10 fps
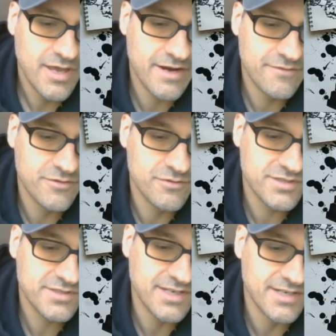And if you
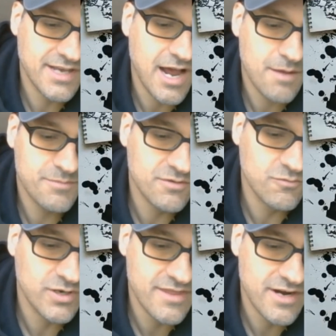just can copy
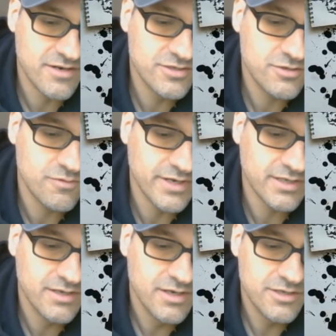what they're doing,
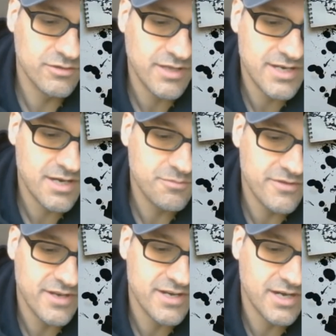you'll end up
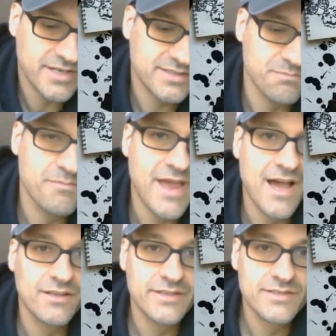with a nice
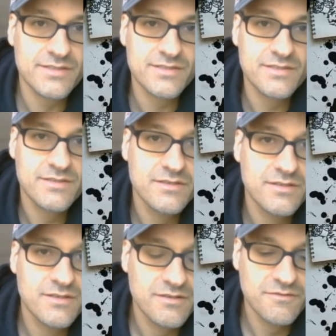balanced
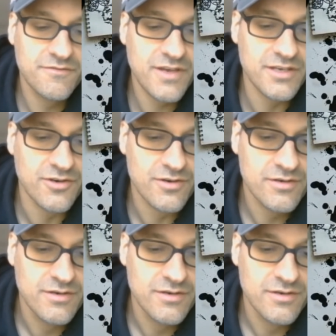figure,